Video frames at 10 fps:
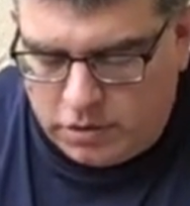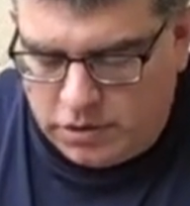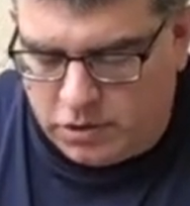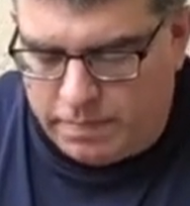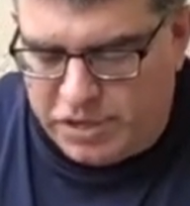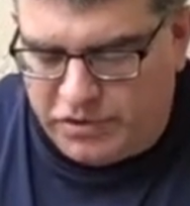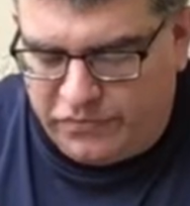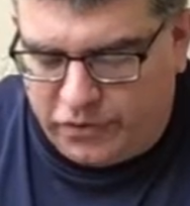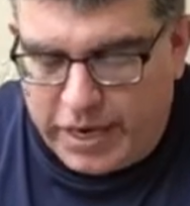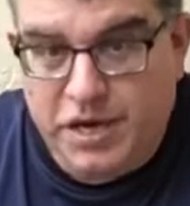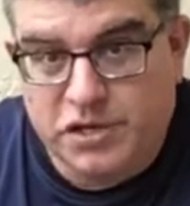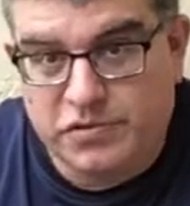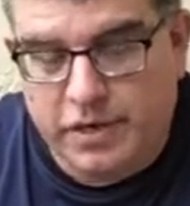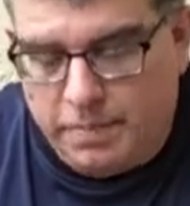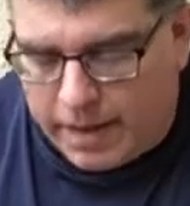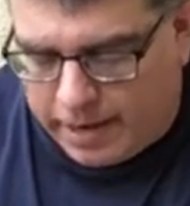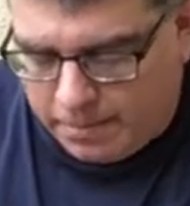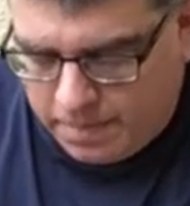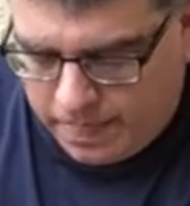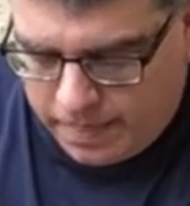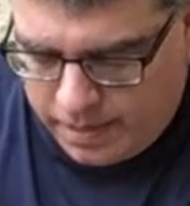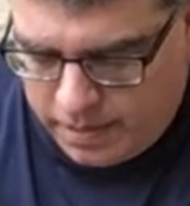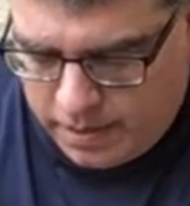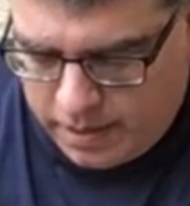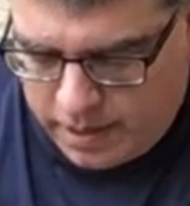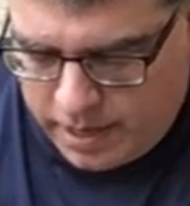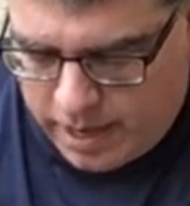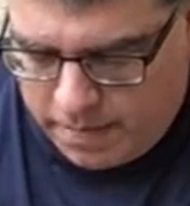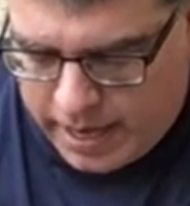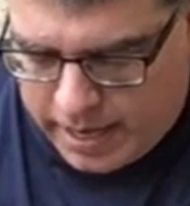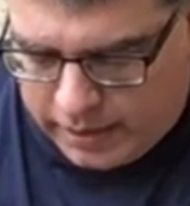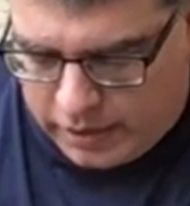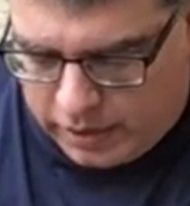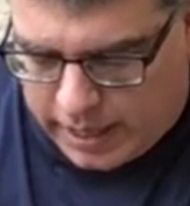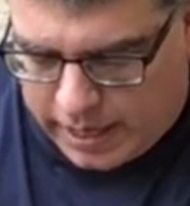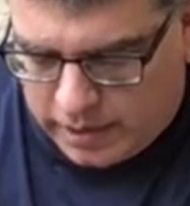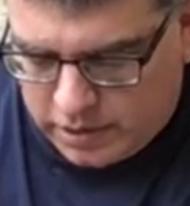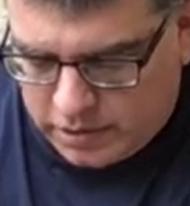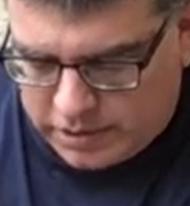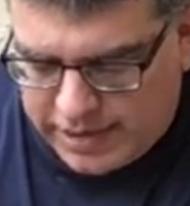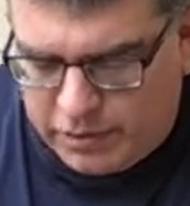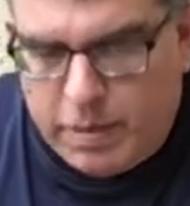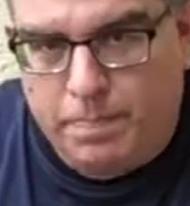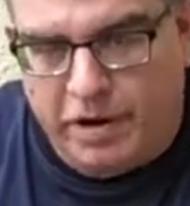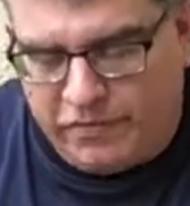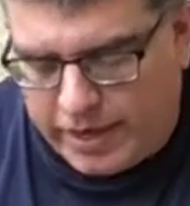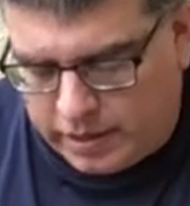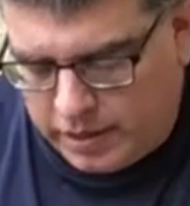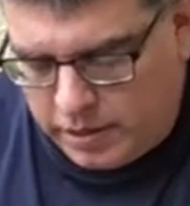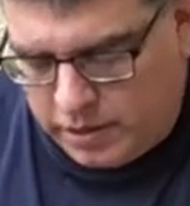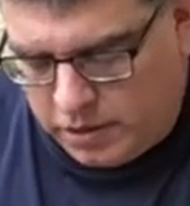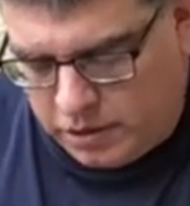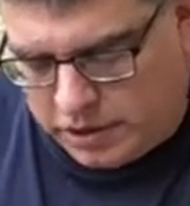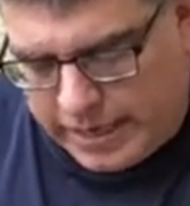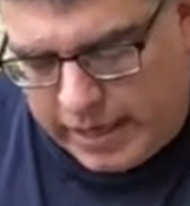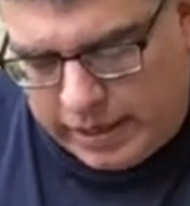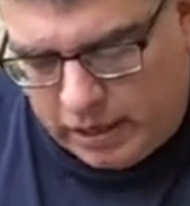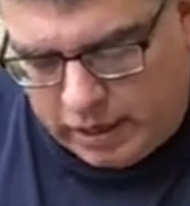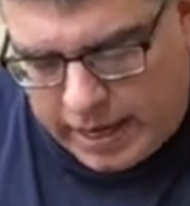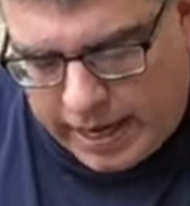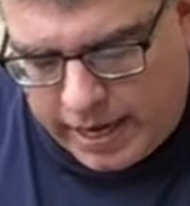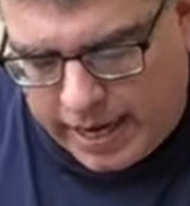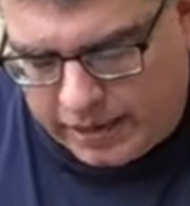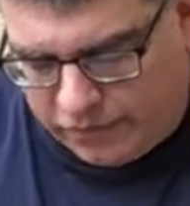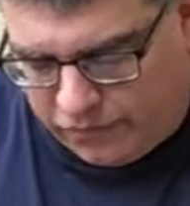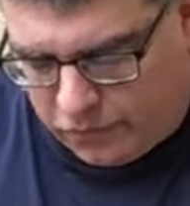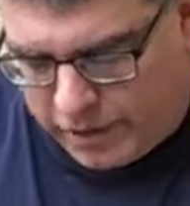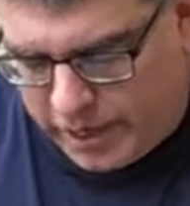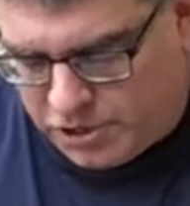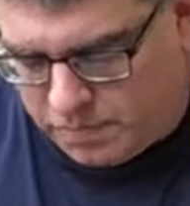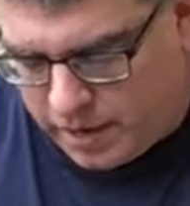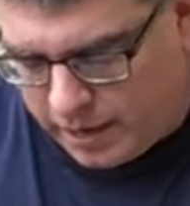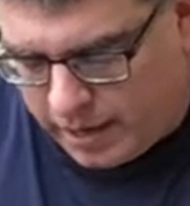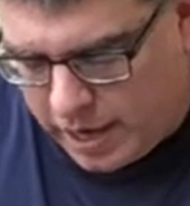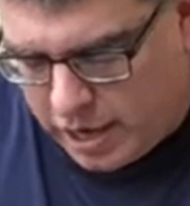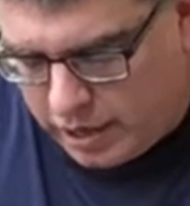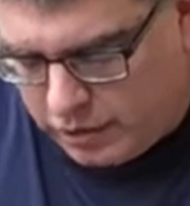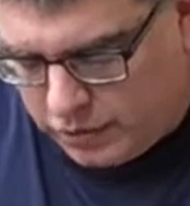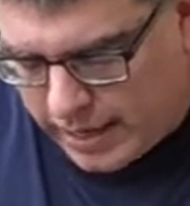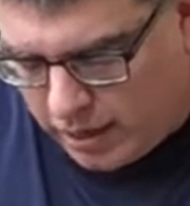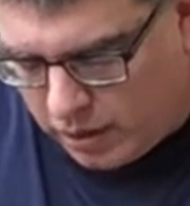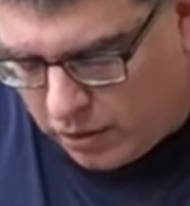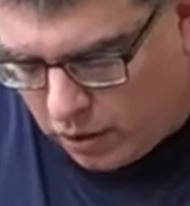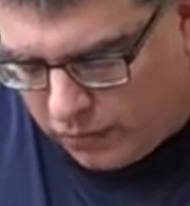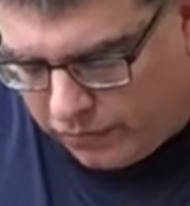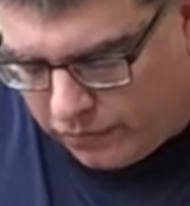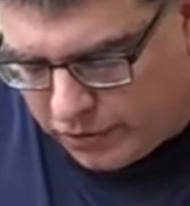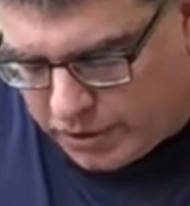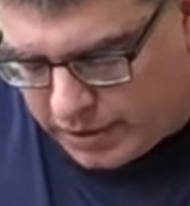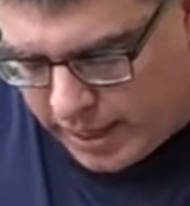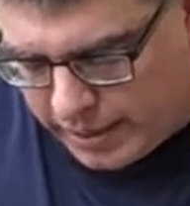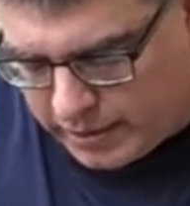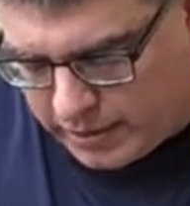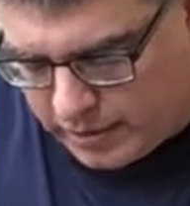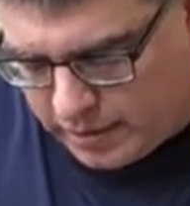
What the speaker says: So measure 4 inches from the bottom and make a little line. Doesn't have to be perfect, just a little line at the 4-inch mark. And you're gonna do that on all 4 sides.